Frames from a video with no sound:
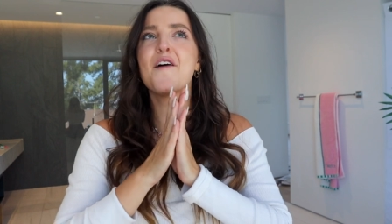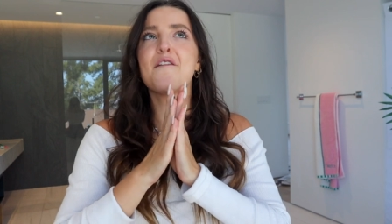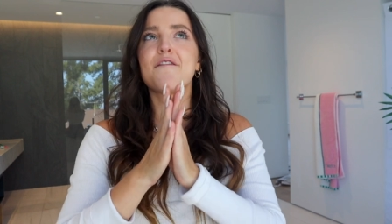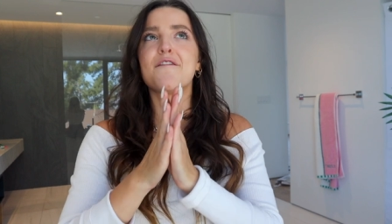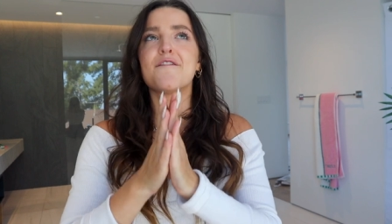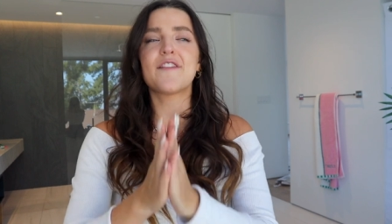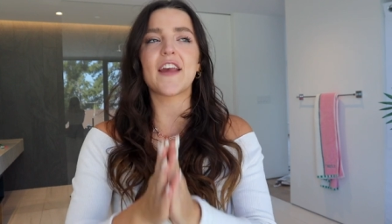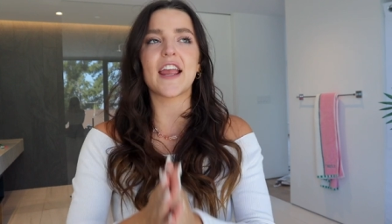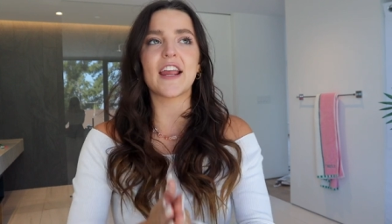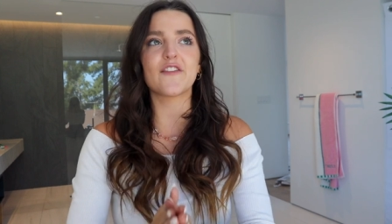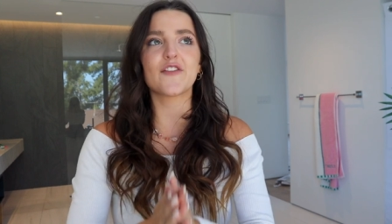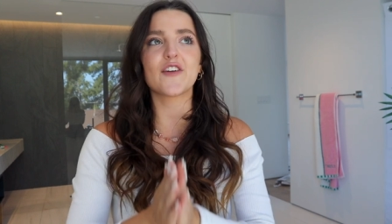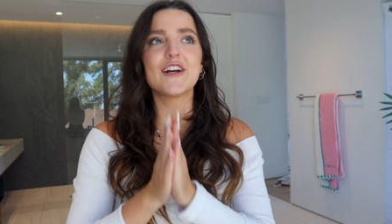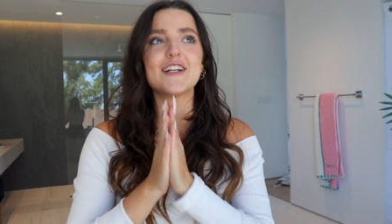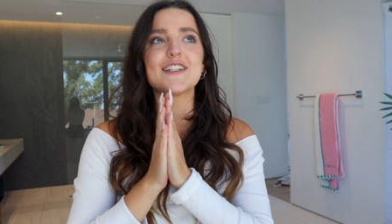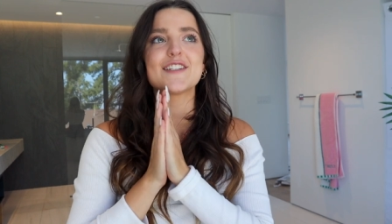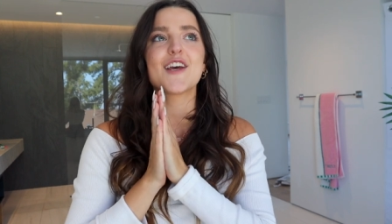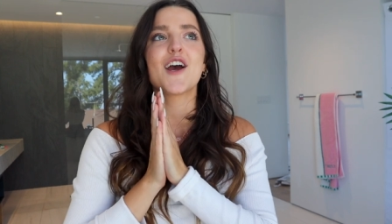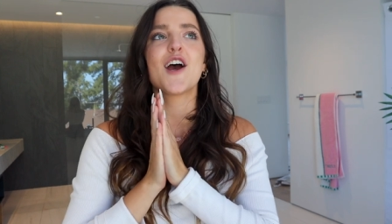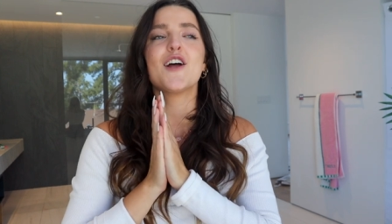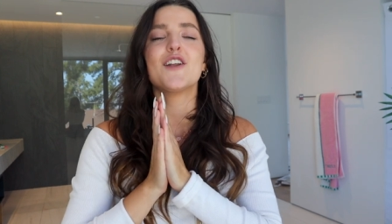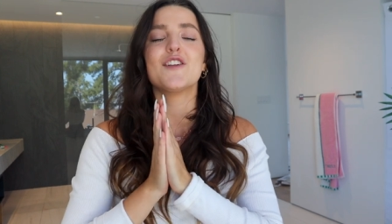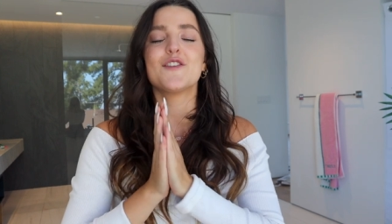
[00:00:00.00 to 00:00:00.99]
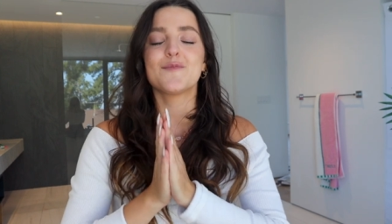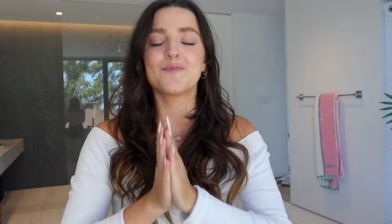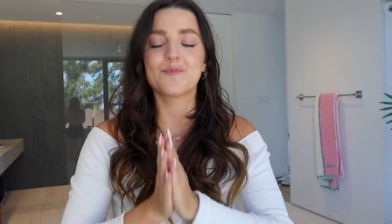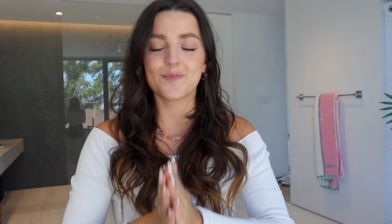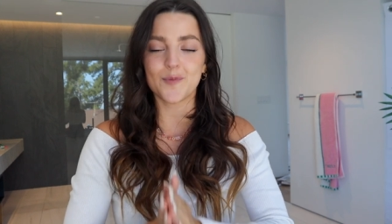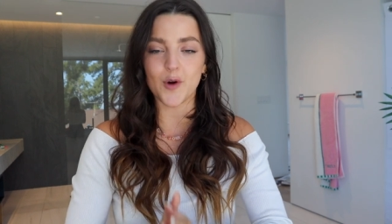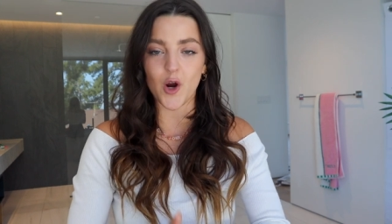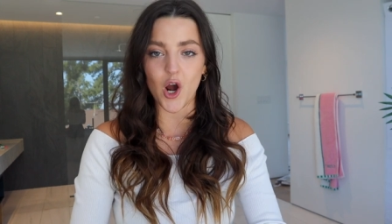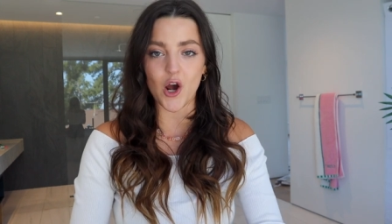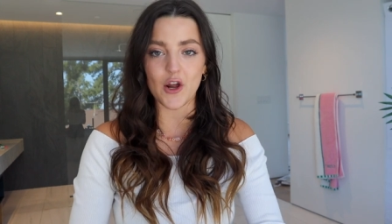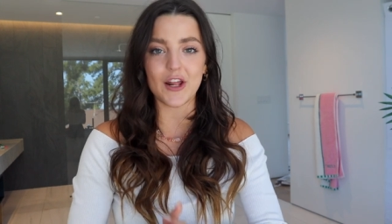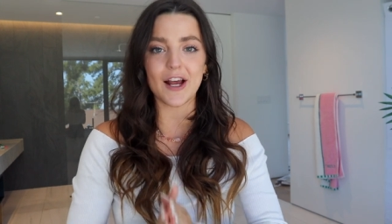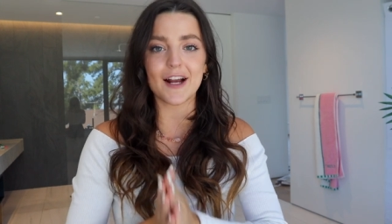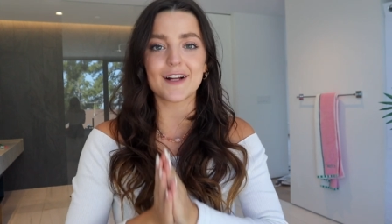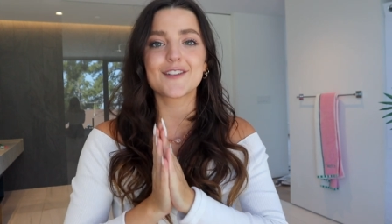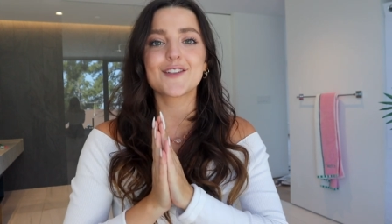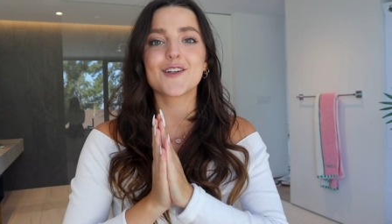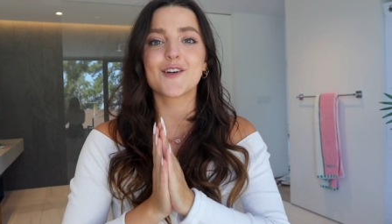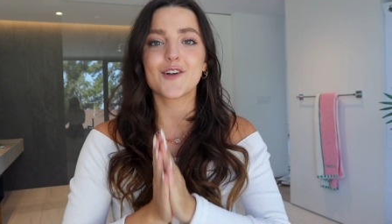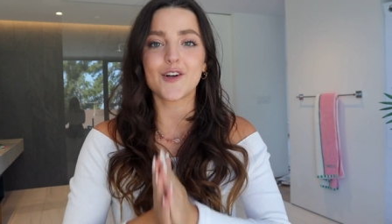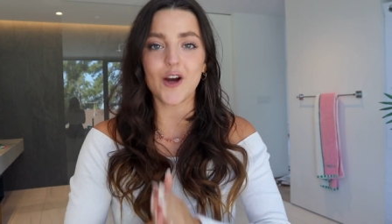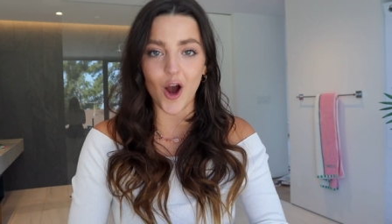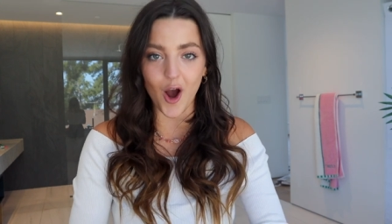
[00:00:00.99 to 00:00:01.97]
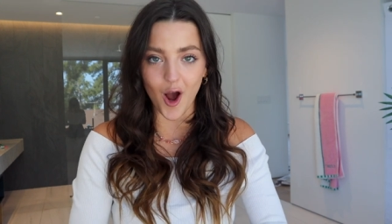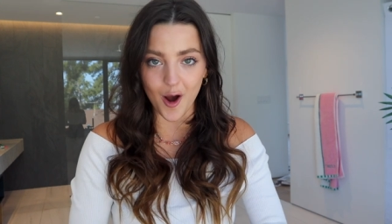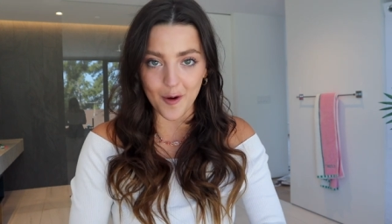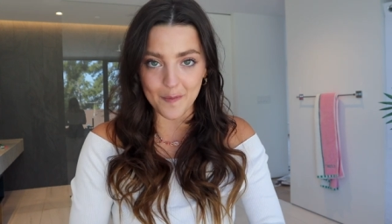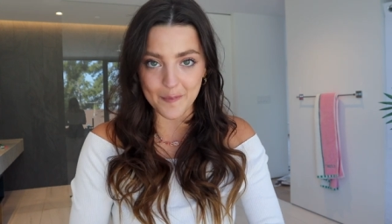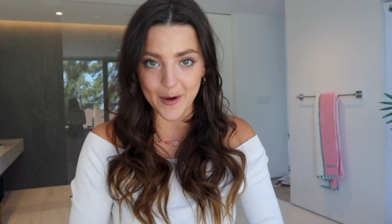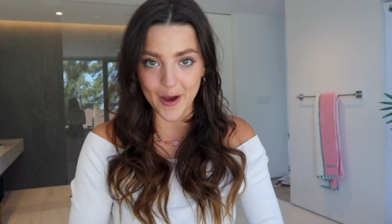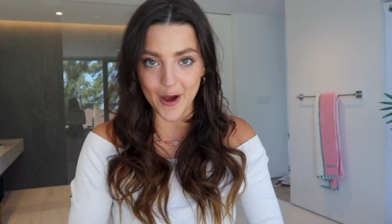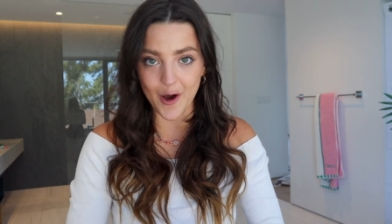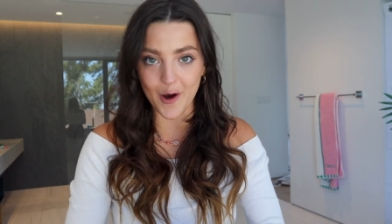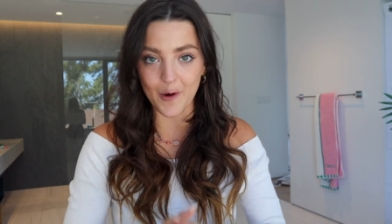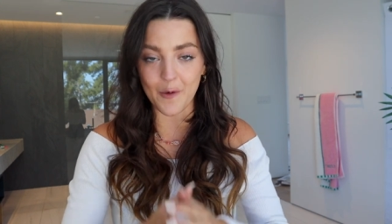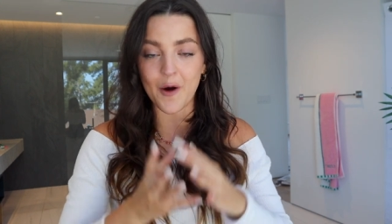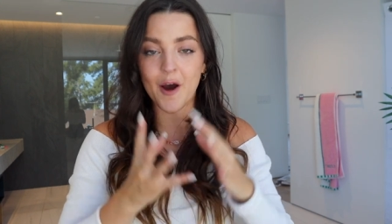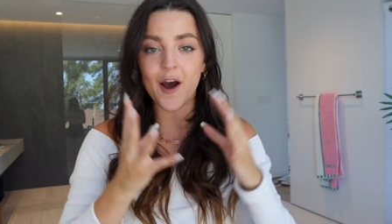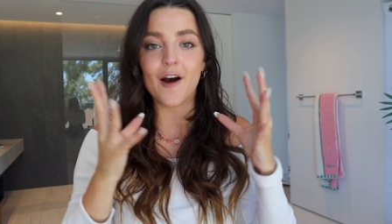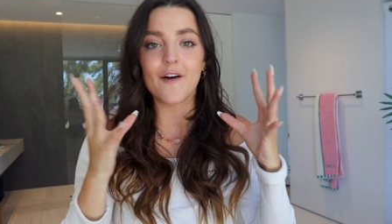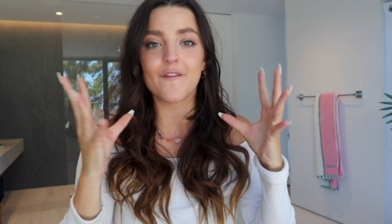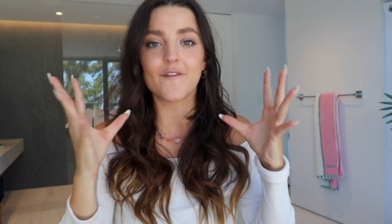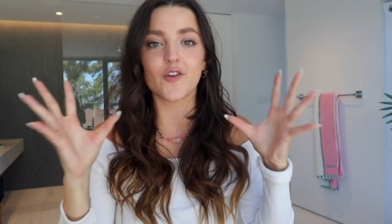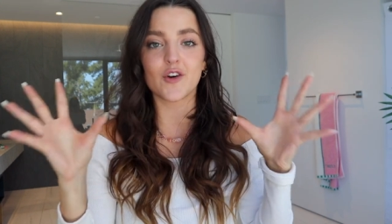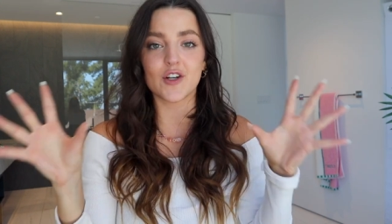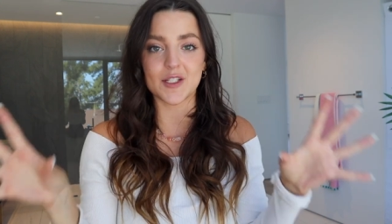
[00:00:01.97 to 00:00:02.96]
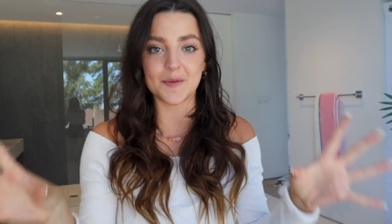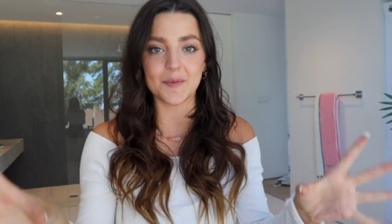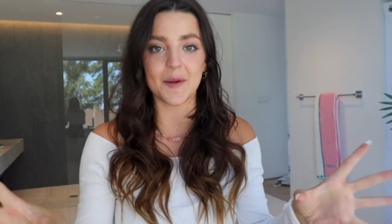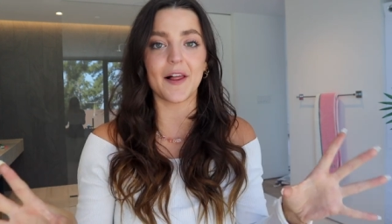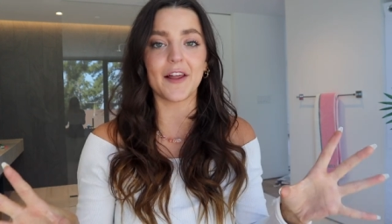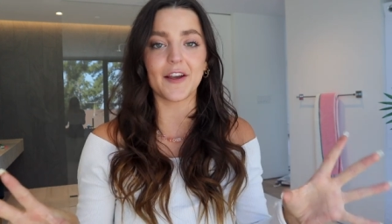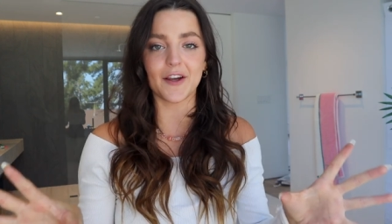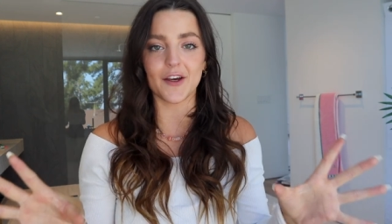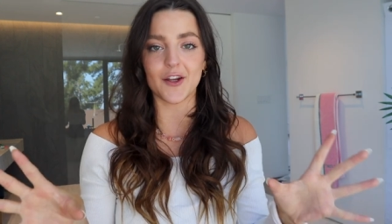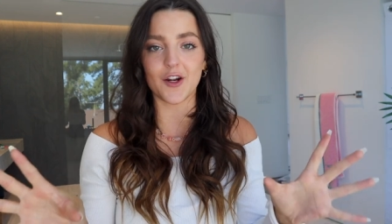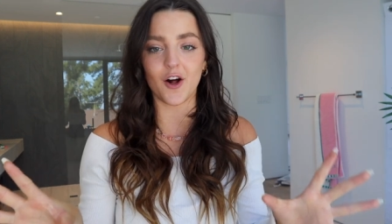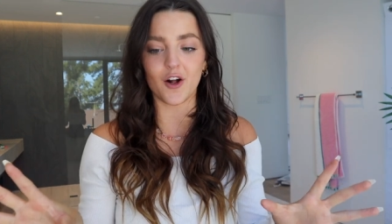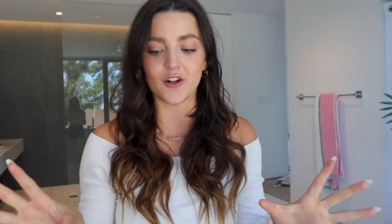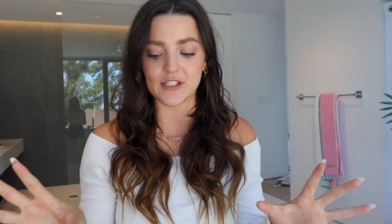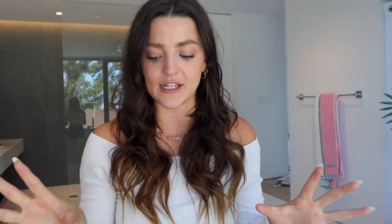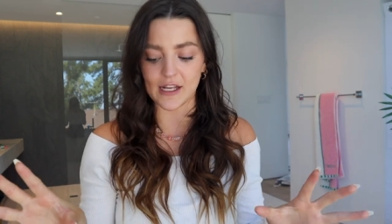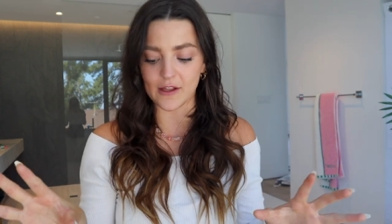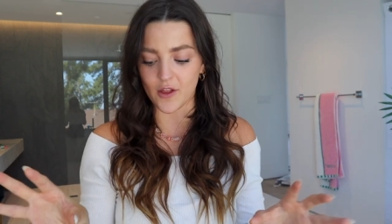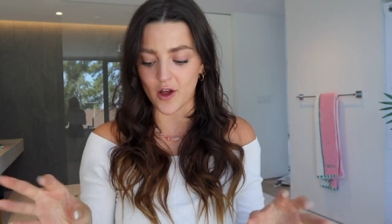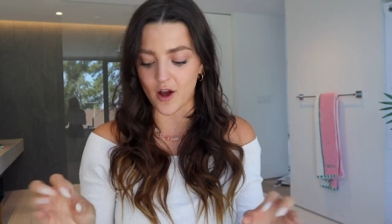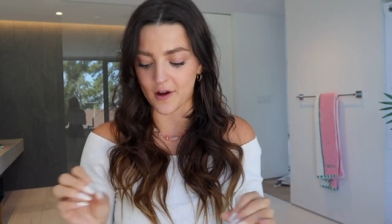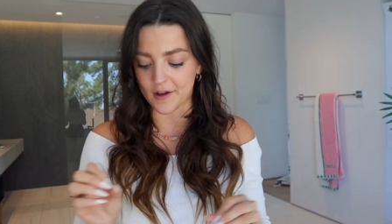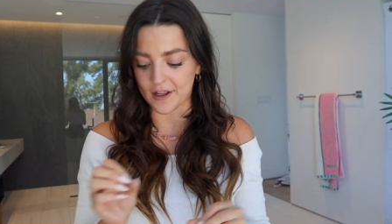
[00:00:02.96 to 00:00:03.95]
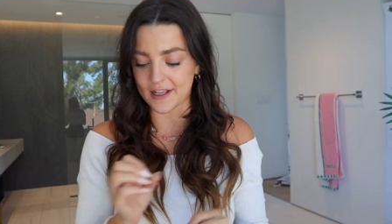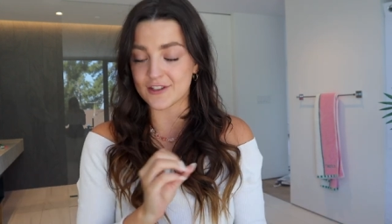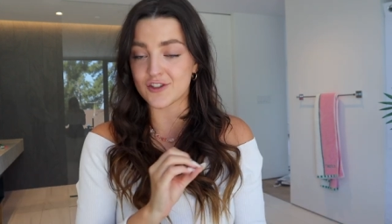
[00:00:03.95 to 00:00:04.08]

favorite product combo for smelling good all day long.